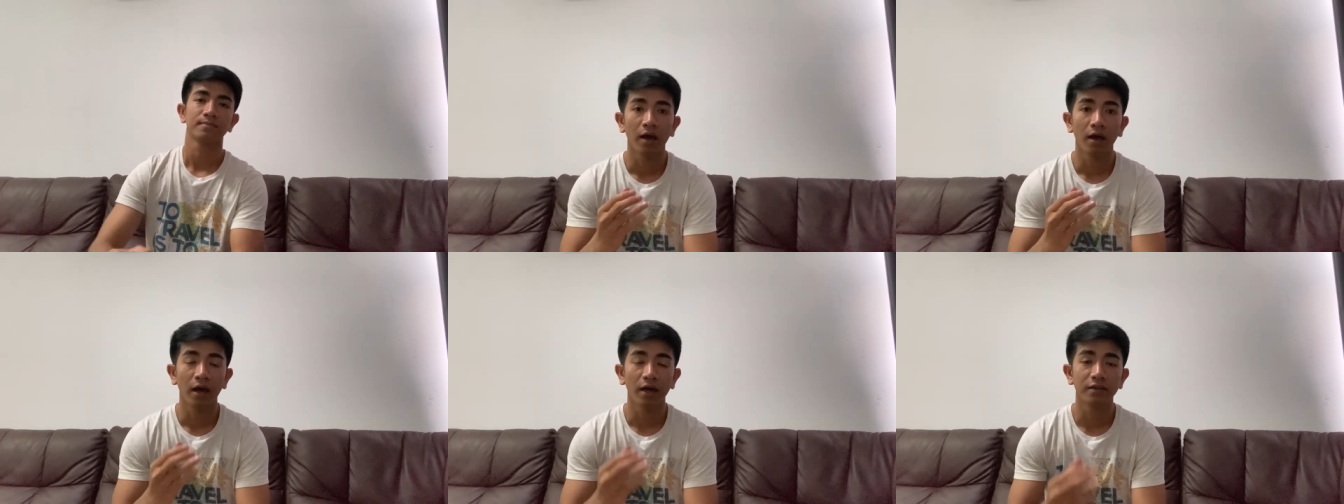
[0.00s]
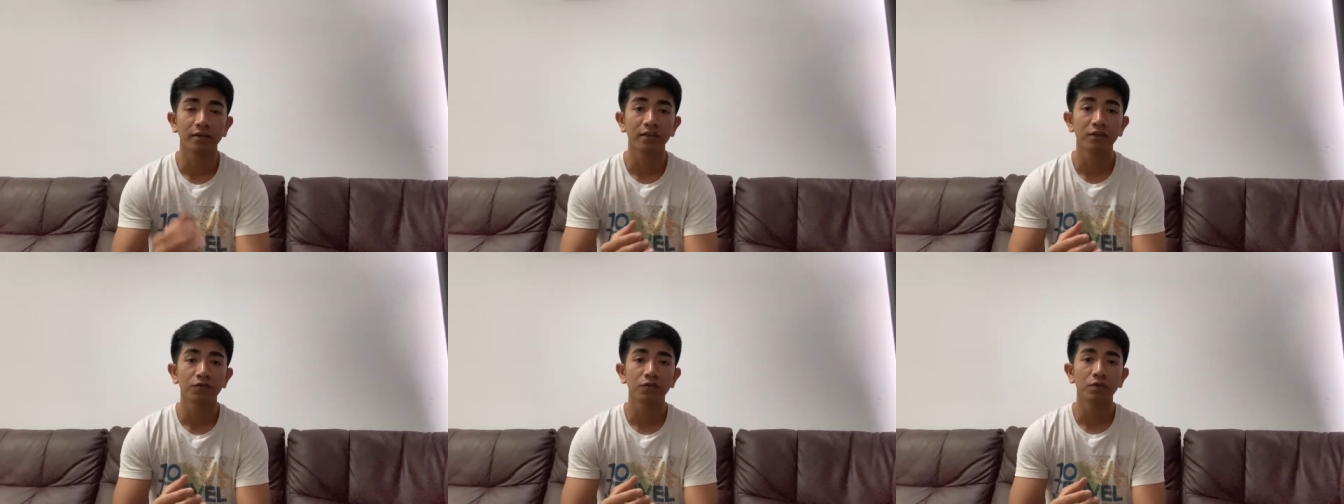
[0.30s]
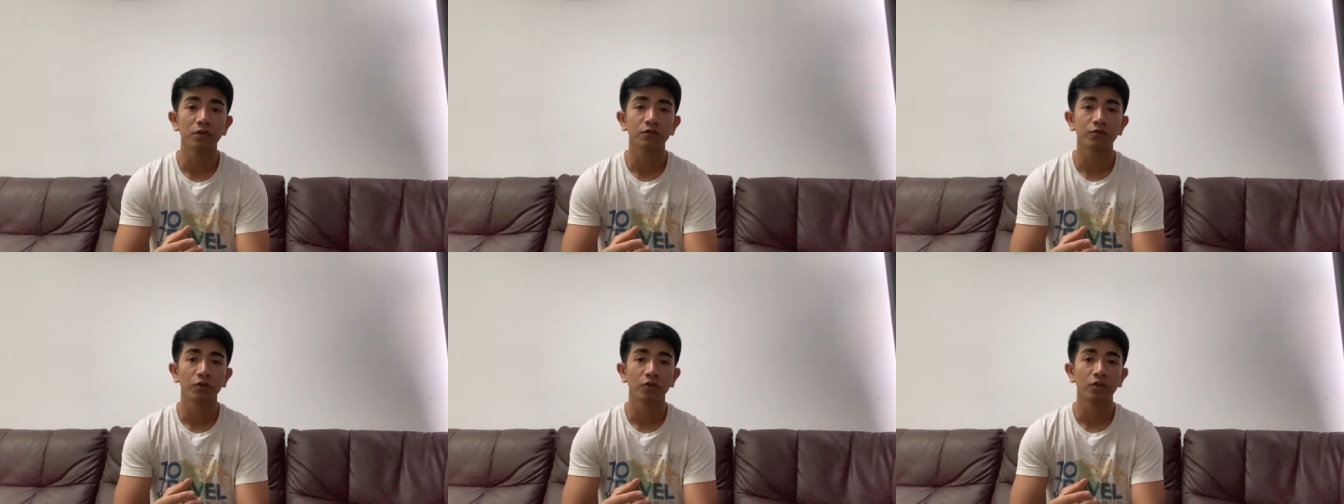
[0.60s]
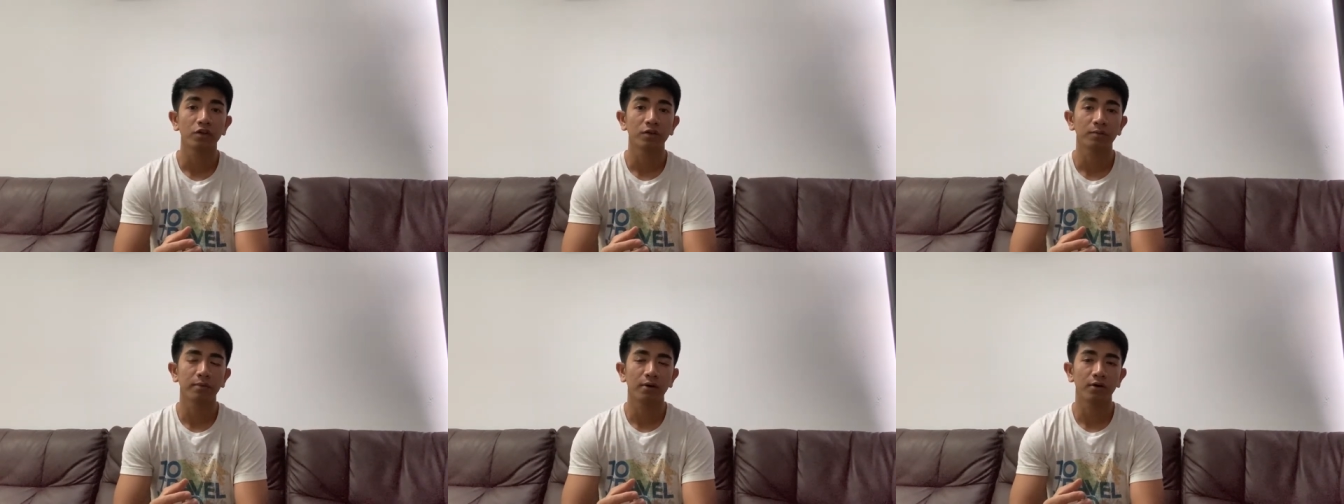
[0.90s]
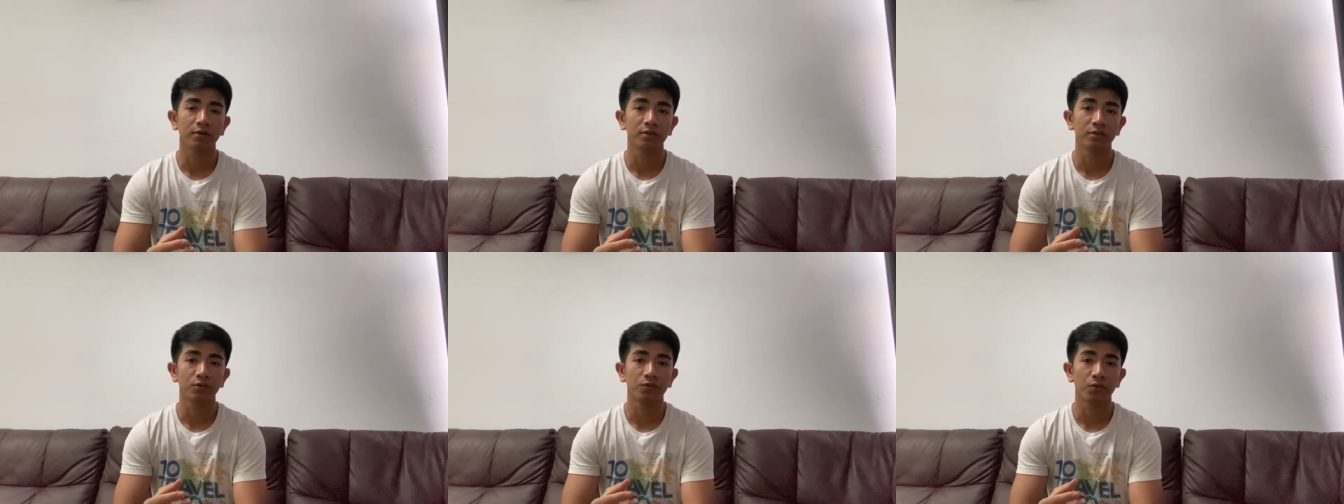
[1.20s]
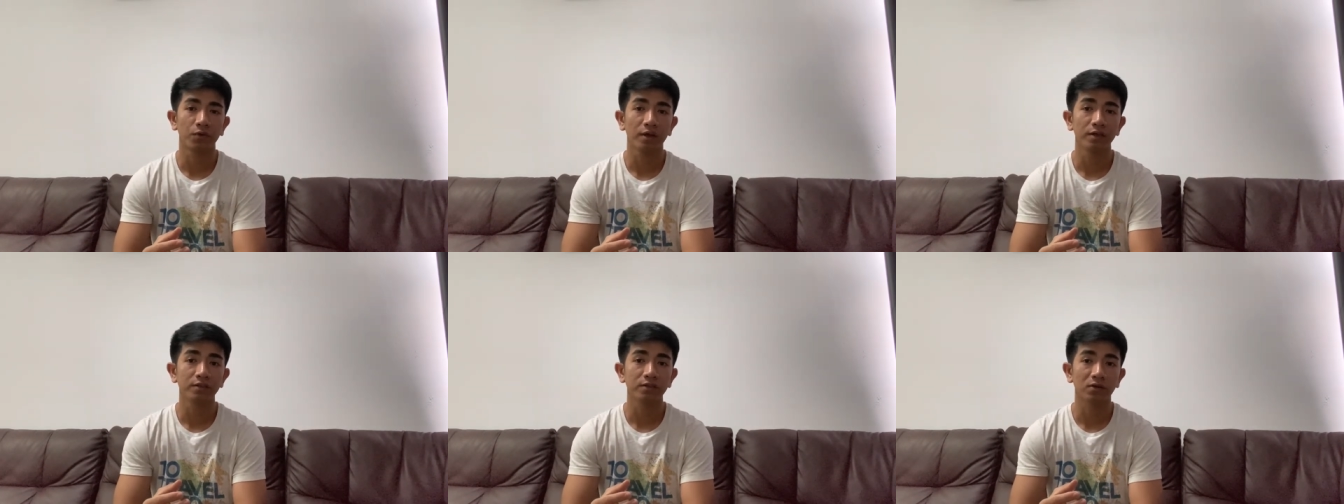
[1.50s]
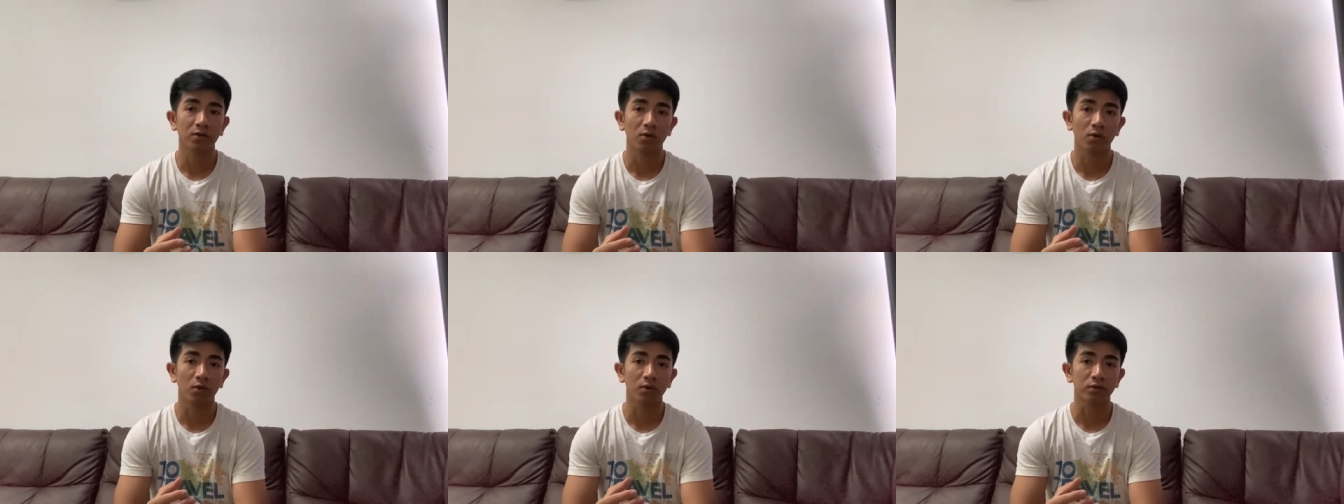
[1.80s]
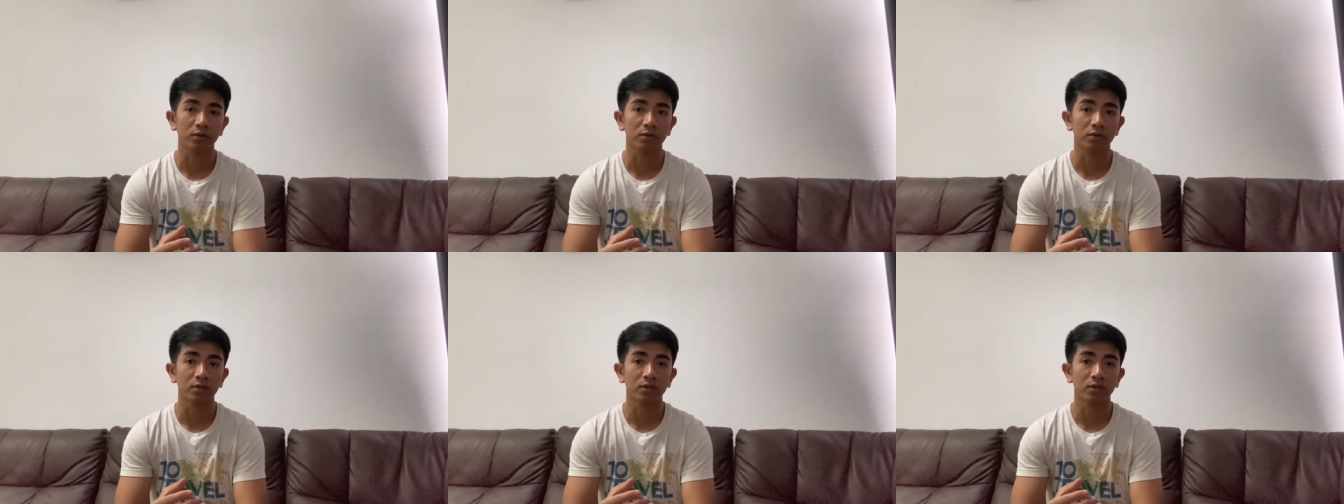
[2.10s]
And if we talk about the dress code,